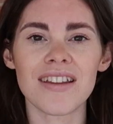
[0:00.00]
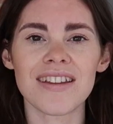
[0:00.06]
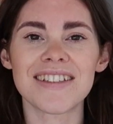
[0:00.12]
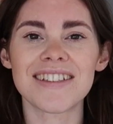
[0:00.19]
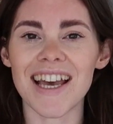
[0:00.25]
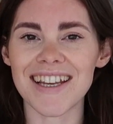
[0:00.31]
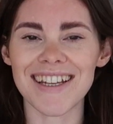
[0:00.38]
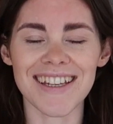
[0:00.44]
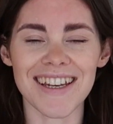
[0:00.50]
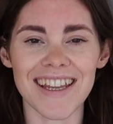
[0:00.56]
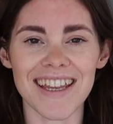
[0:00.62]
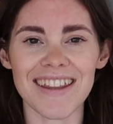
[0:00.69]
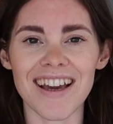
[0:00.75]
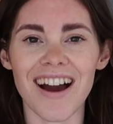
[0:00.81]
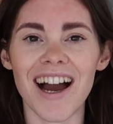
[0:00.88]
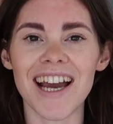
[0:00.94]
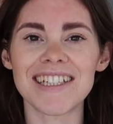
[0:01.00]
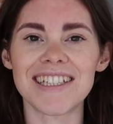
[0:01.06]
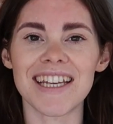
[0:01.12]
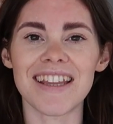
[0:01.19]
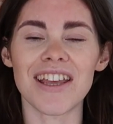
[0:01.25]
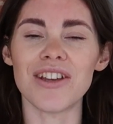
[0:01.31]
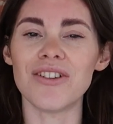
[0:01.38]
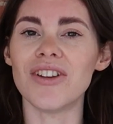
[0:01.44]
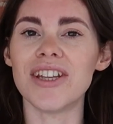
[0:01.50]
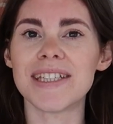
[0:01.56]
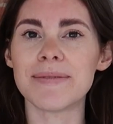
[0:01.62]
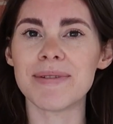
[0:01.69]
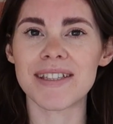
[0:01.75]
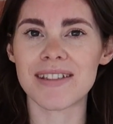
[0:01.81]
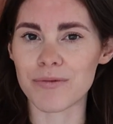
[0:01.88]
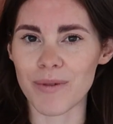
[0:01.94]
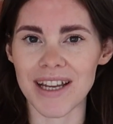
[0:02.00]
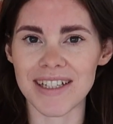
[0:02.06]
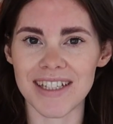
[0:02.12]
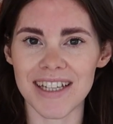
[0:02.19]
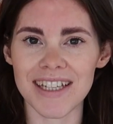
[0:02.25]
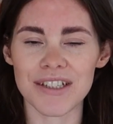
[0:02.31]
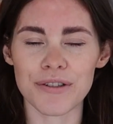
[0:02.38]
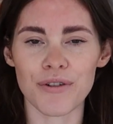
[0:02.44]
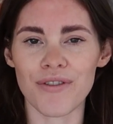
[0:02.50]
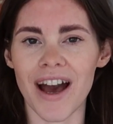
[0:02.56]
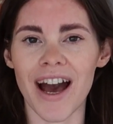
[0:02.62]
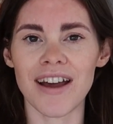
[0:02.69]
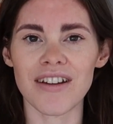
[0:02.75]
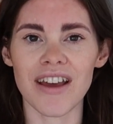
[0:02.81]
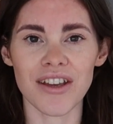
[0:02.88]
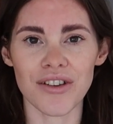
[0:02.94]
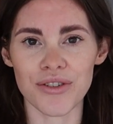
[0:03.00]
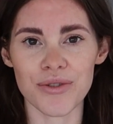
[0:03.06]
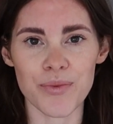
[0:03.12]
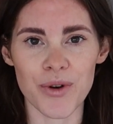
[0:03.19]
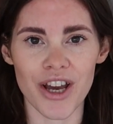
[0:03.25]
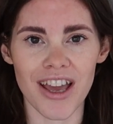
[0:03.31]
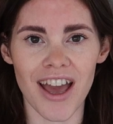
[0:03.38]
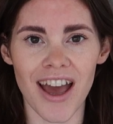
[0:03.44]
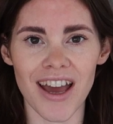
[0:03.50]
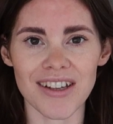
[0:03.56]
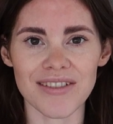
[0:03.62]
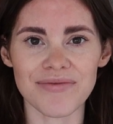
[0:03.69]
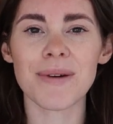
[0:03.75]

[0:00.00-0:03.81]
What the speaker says: Secondly, the idea that you need to be sweating to have had a good workout.